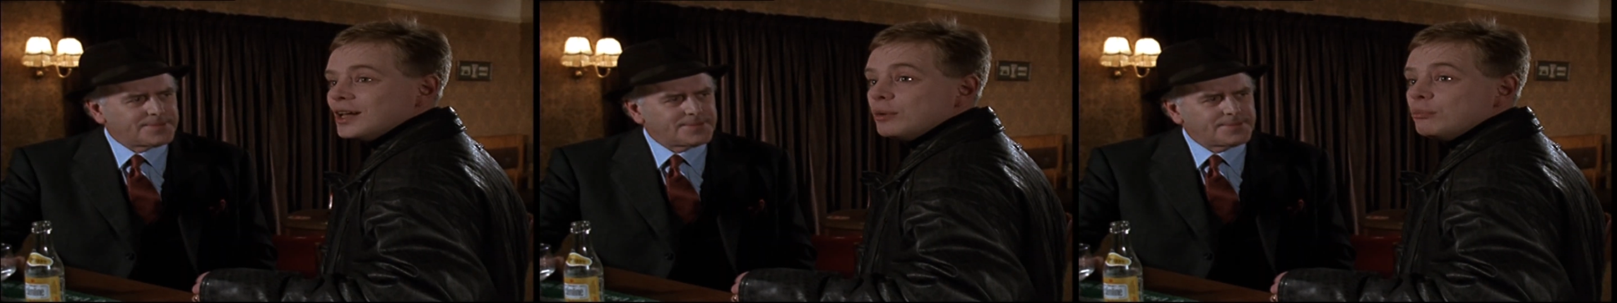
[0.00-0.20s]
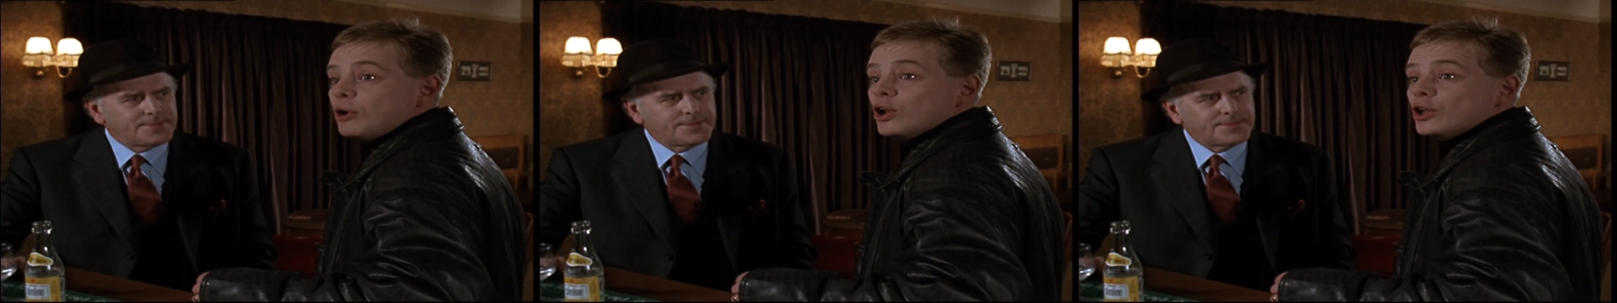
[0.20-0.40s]

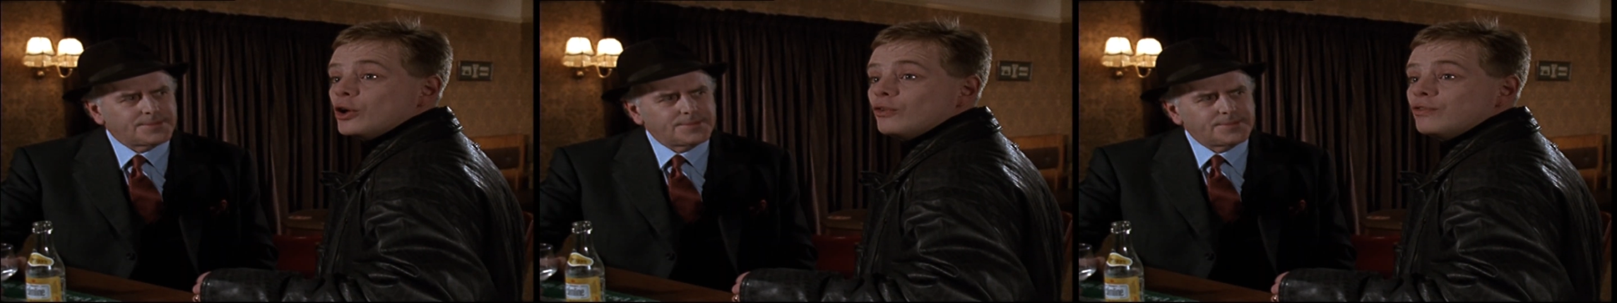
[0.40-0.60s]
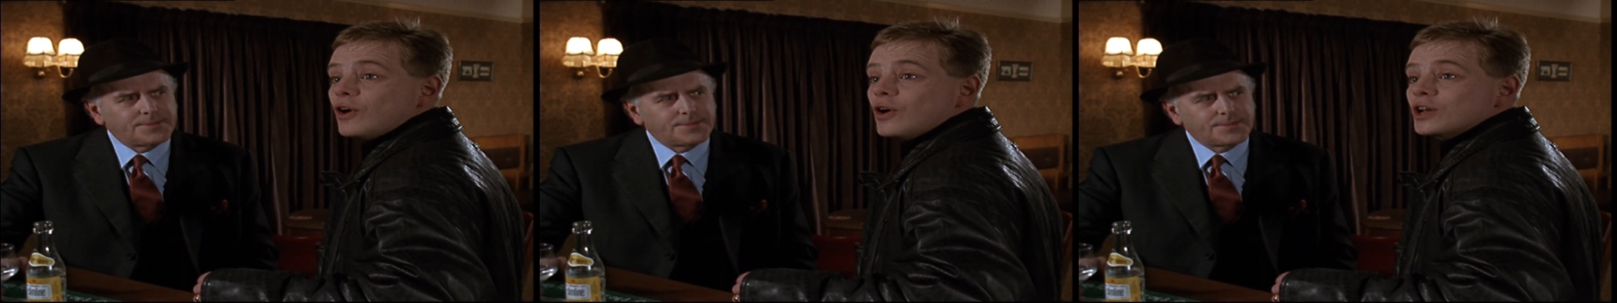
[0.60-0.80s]
Speaker 1: Bottle of your
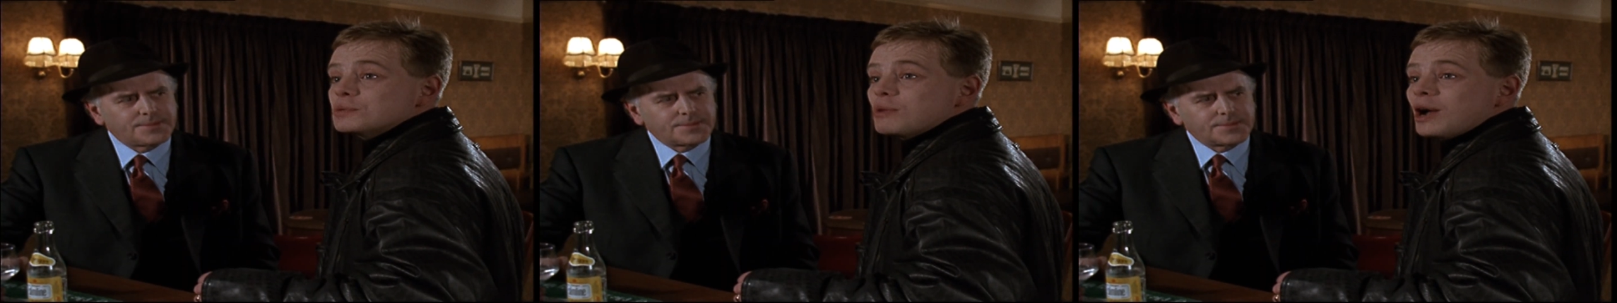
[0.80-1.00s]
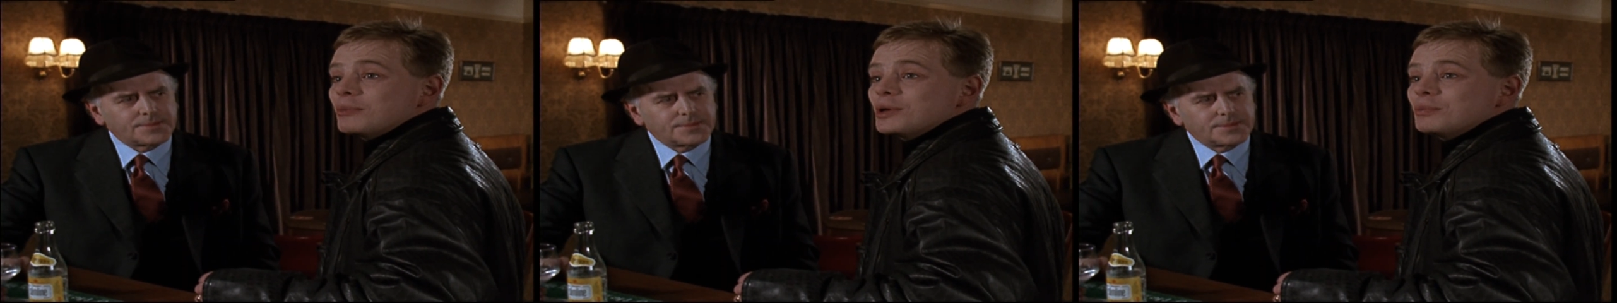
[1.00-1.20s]
finest
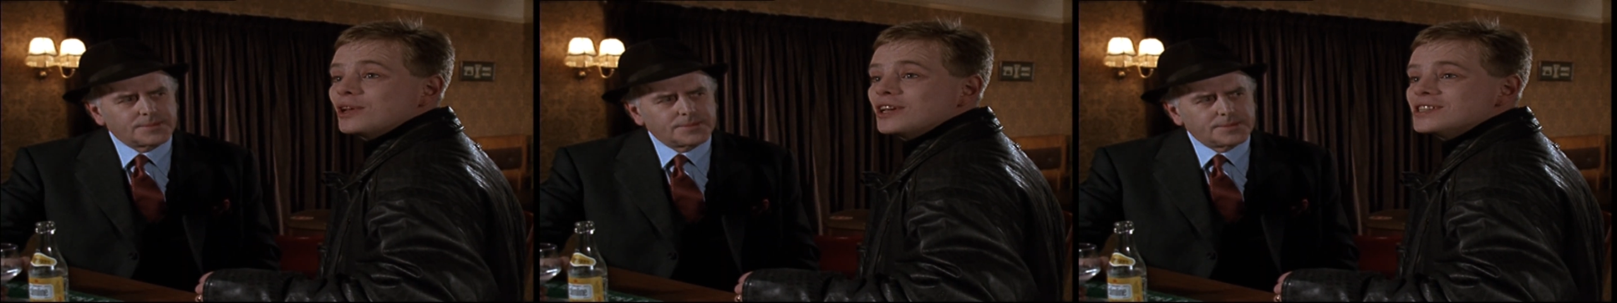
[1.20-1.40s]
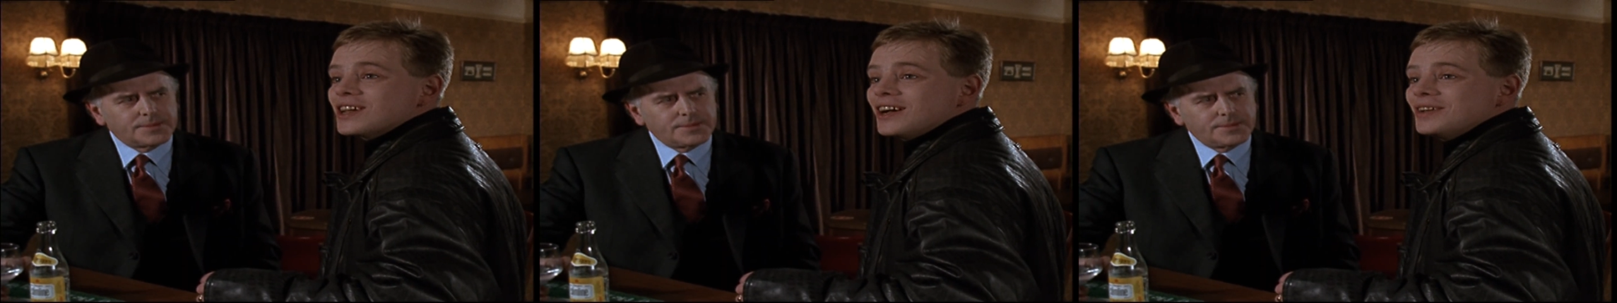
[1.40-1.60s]
bubbly, please,
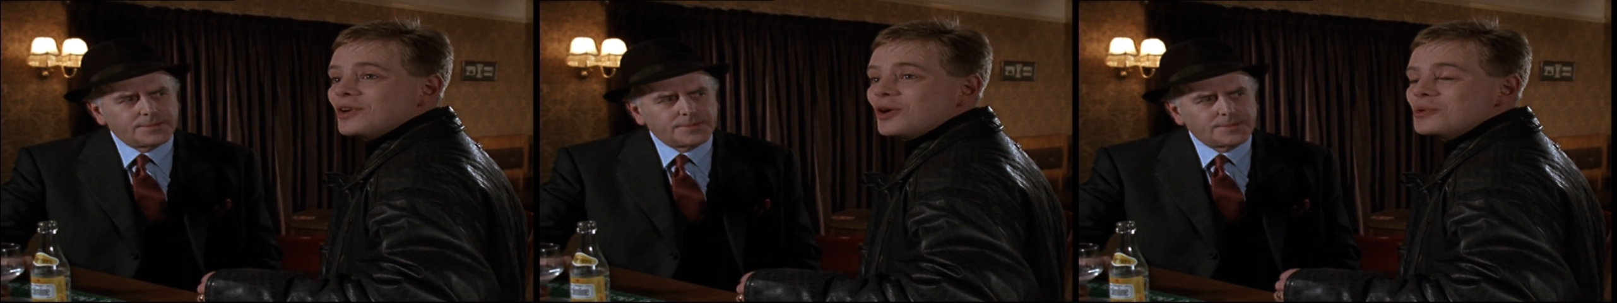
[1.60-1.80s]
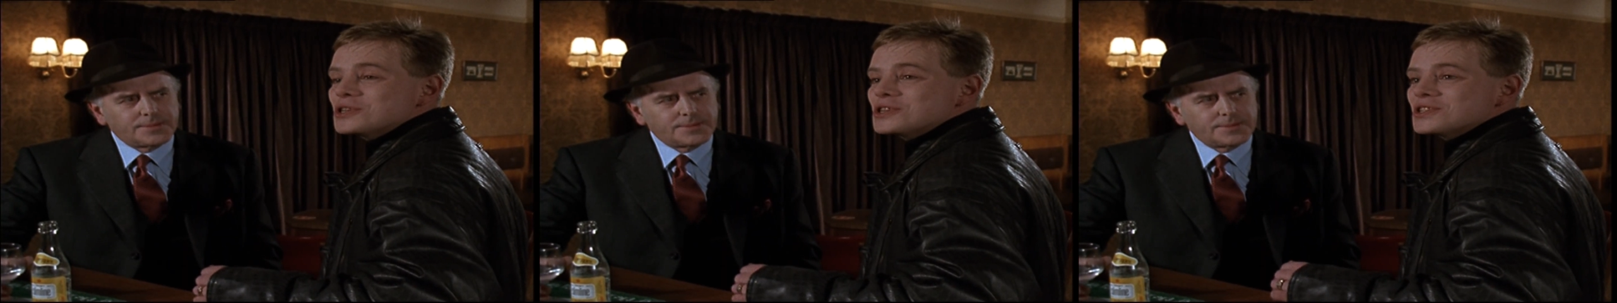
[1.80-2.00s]
Dave. I
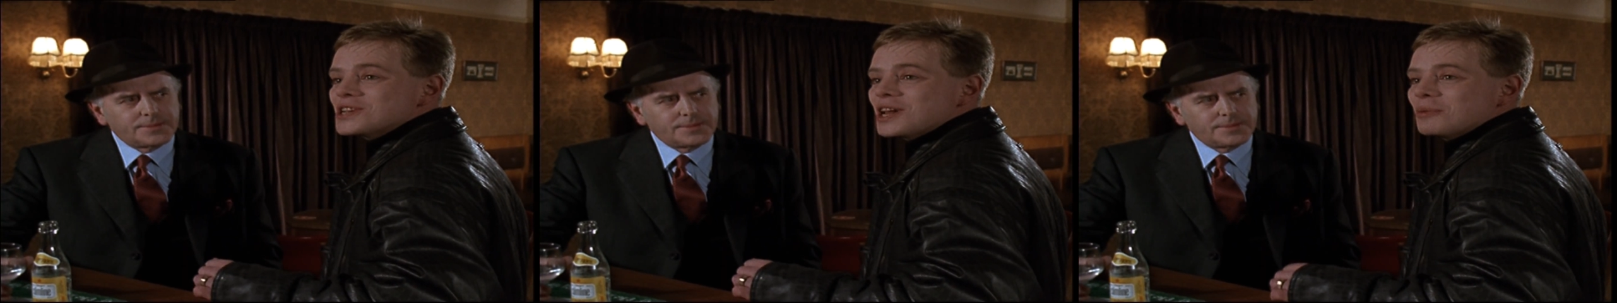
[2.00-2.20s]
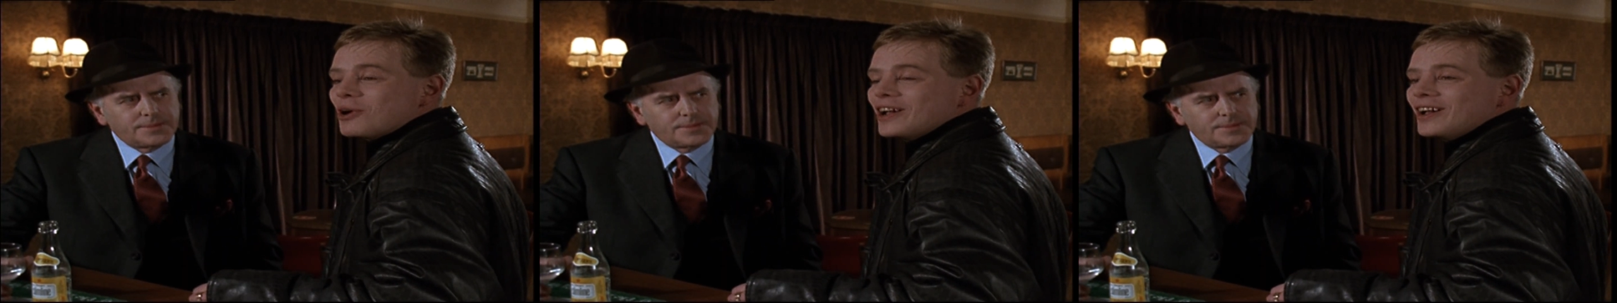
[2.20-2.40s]
wish to
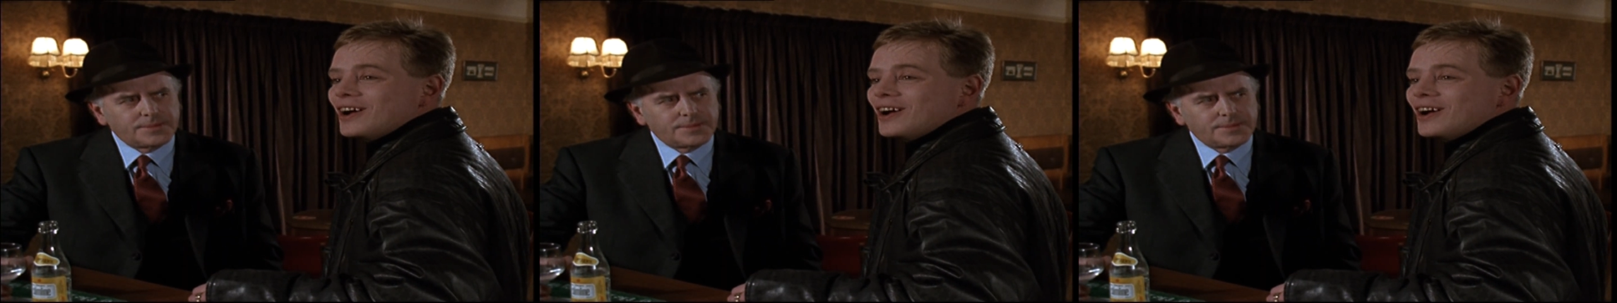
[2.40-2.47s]
celebrate